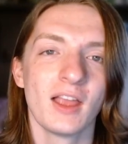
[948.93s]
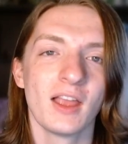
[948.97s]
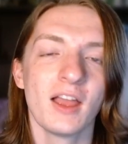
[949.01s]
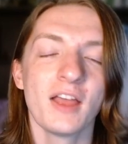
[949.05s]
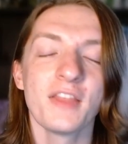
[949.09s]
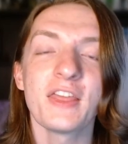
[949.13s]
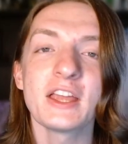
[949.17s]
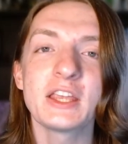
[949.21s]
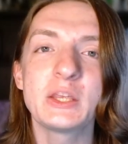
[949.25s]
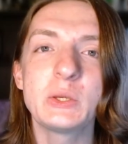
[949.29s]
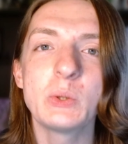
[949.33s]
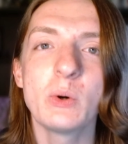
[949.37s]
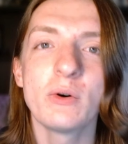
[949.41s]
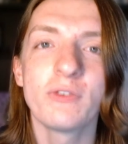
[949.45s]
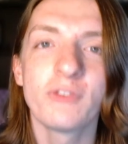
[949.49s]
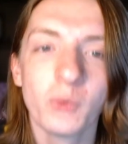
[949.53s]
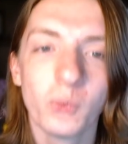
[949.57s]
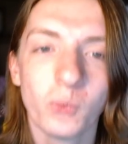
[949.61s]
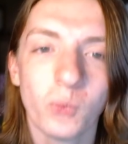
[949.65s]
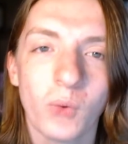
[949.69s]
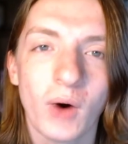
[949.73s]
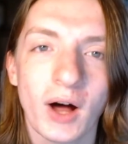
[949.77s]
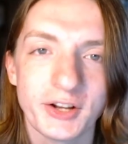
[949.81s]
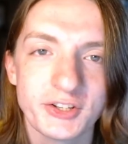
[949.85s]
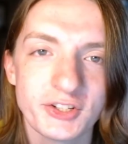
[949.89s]
Thank you all for
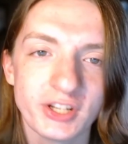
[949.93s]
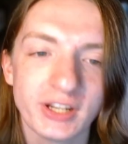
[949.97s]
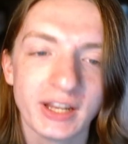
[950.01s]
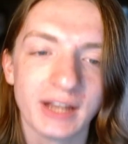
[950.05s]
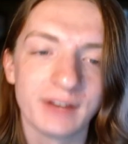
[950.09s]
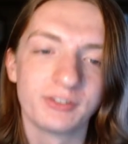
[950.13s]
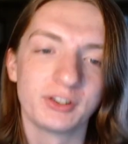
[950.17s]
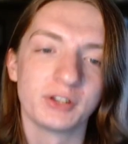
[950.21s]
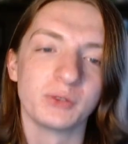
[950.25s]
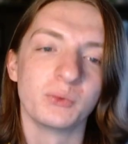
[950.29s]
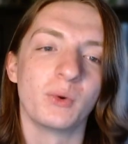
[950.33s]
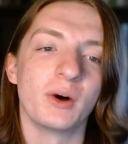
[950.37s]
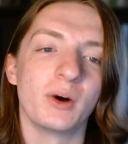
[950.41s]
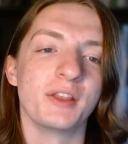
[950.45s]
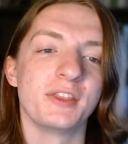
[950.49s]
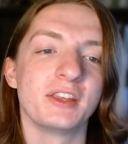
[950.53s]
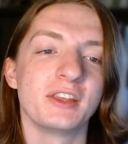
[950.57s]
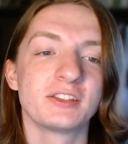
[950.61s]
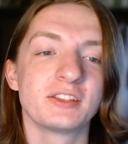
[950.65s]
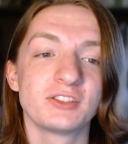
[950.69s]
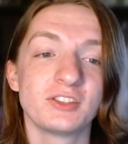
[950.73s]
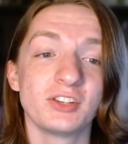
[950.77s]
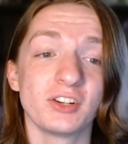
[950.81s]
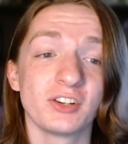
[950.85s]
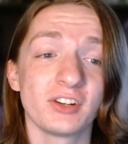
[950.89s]
watching, everyone.
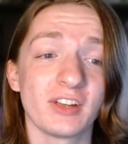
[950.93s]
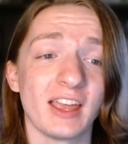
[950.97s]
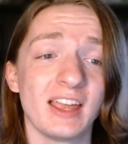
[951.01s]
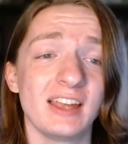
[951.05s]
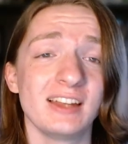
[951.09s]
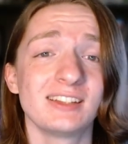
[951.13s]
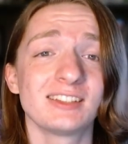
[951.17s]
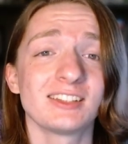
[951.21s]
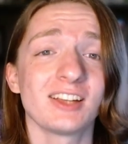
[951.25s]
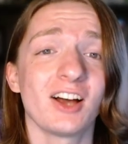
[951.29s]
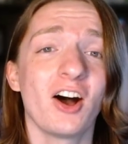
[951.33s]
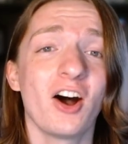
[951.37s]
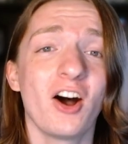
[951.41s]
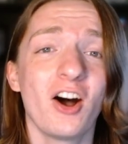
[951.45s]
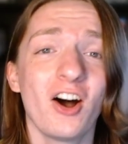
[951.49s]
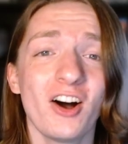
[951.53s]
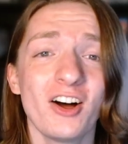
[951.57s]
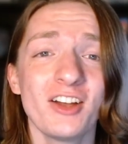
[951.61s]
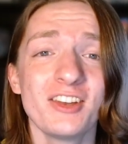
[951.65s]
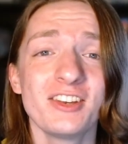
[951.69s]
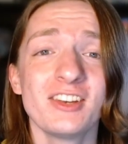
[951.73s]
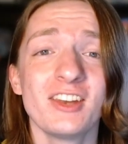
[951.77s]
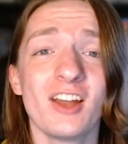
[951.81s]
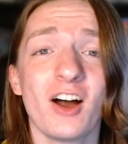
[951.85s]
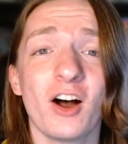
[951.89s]
This took a
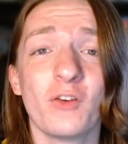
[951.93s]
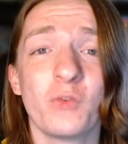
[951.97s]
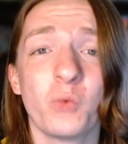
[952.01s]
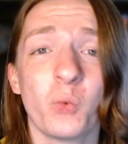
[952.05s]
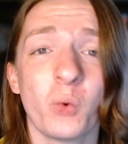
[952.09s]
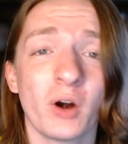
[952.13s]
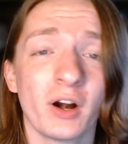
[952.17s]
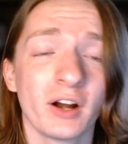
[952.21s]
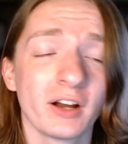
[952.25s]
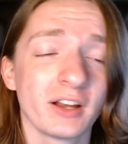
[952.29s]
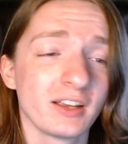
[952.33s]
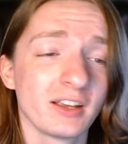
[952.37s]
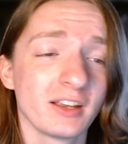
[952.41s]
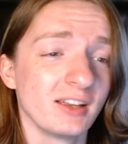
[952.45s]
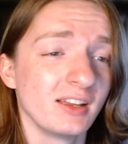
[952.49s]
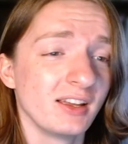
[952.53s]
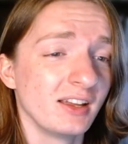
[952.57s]
ton of work